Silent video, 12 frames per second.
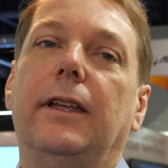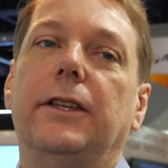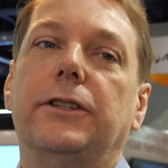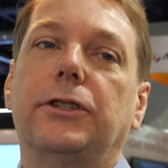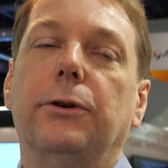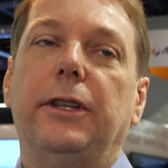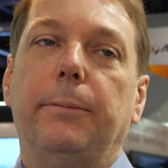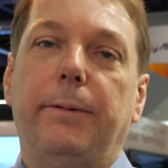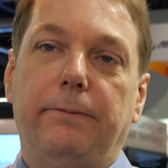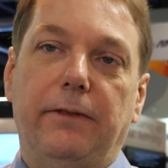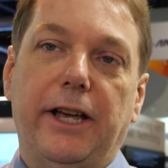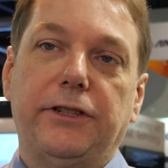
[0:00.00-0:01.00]
So in the
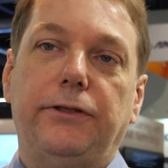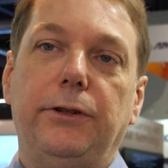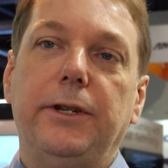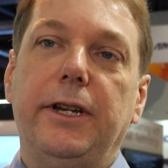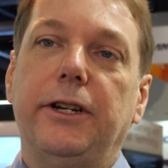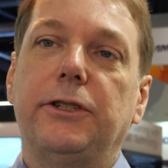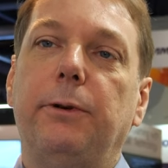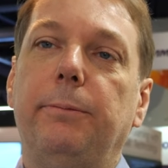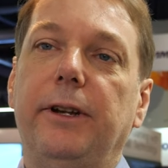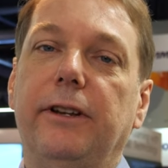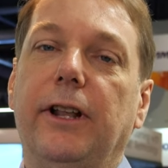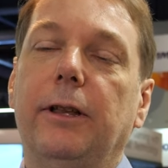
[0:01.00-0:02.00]
last few years, we've
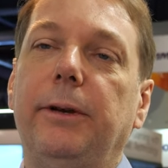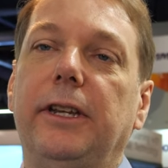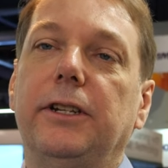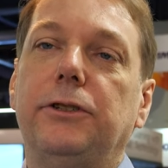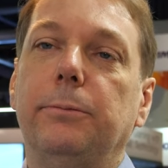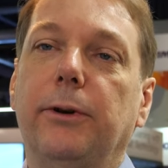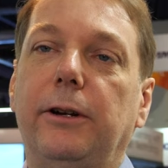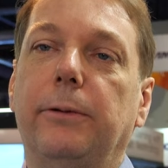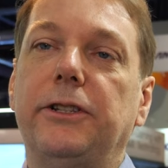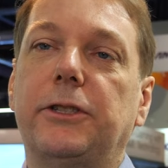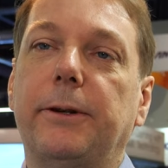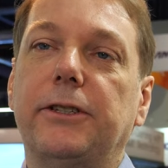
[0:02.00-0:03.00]
been developing the
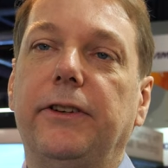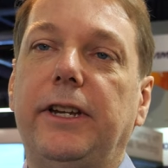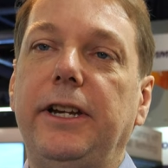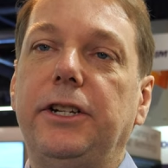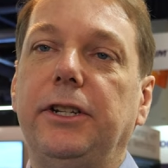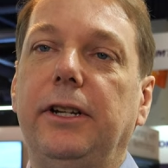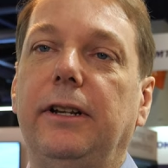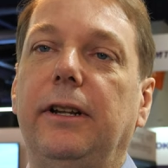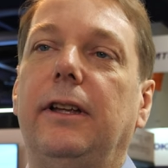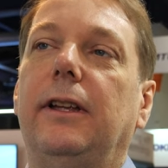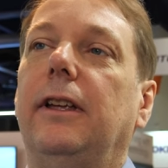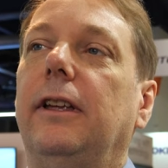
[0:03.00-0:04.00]
2.1 specification.
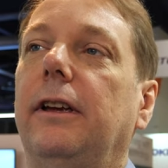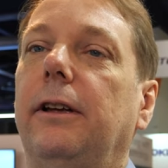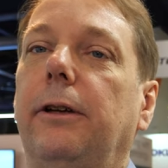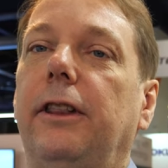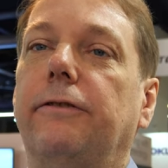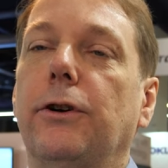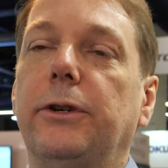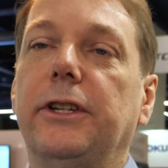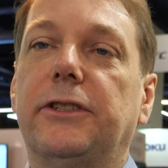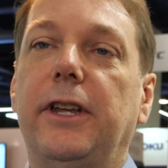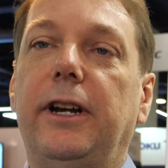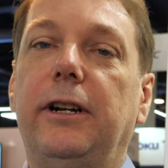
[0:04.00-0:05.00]
The
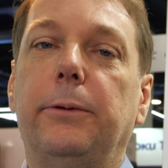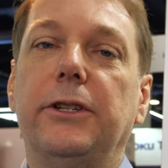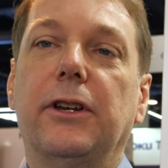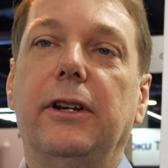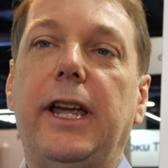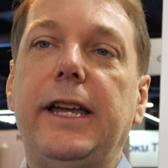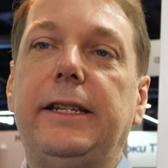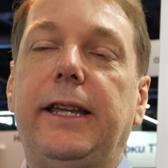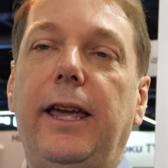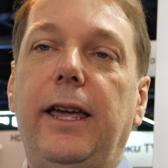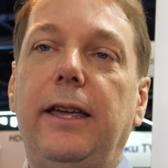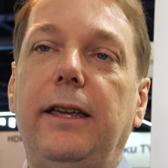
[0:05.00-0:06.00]
focus there was on
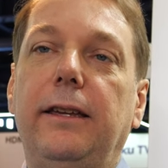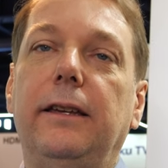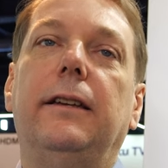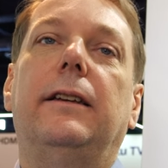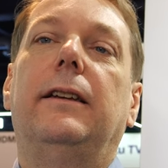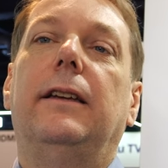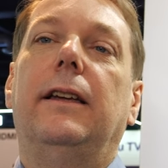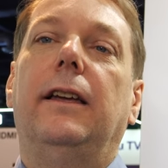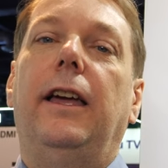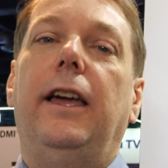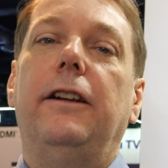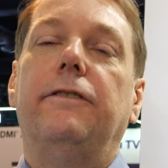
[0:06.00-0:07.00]
8K
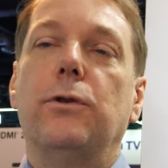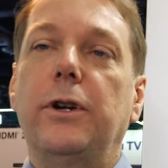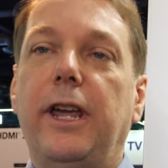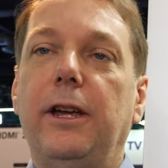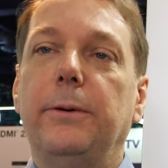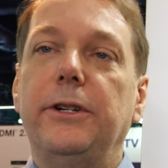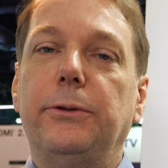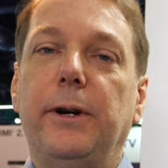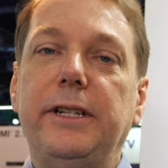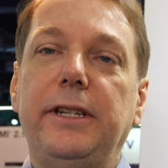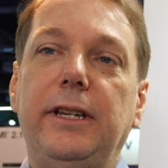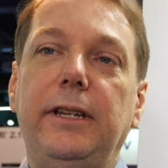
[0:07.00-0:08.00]
and 4K
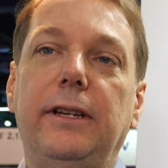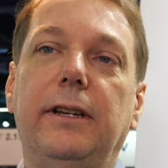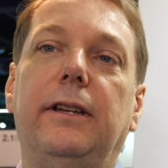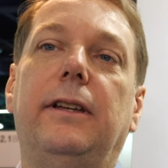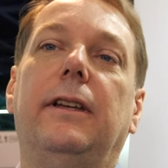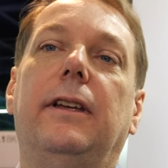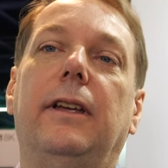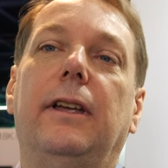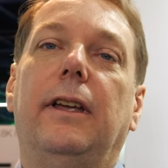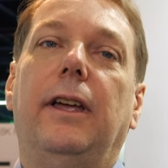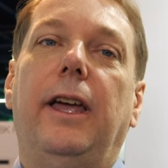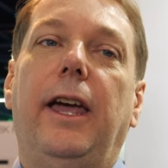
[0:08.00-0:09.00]
120,
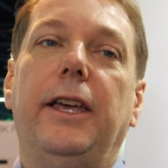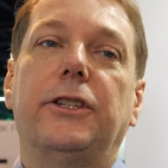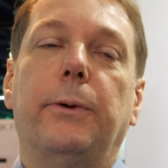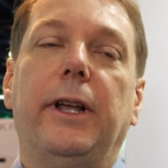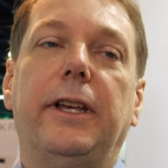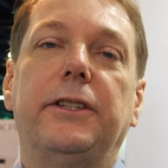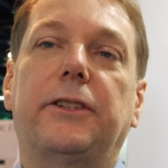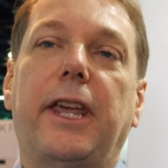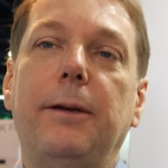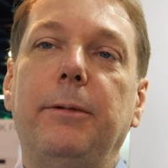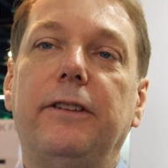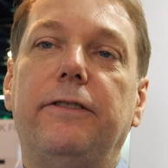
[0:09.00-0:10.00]
as well as
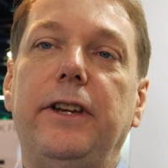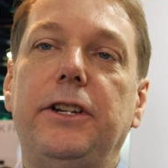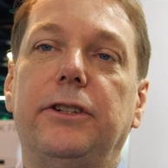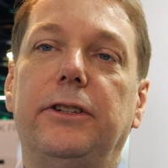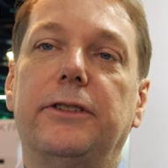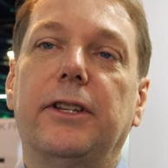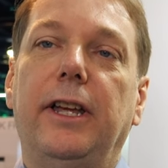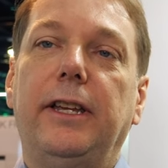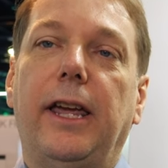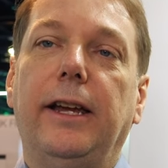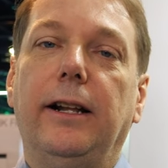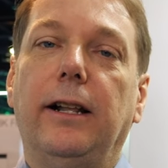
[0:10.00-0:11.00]
gaming features like
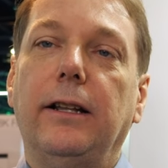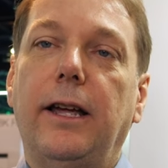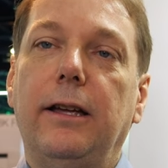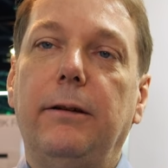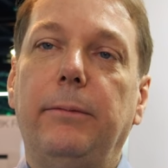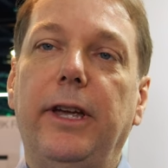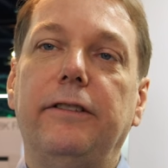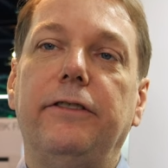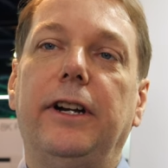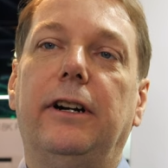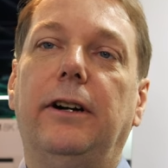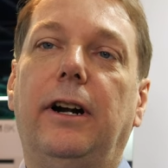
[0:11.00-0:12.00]
ALLM and
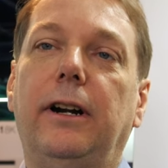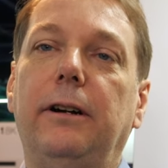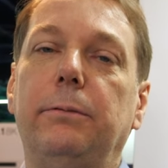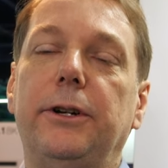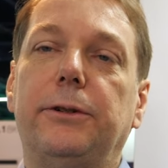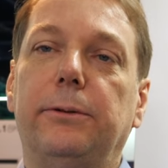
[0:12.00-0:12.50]
VRR, which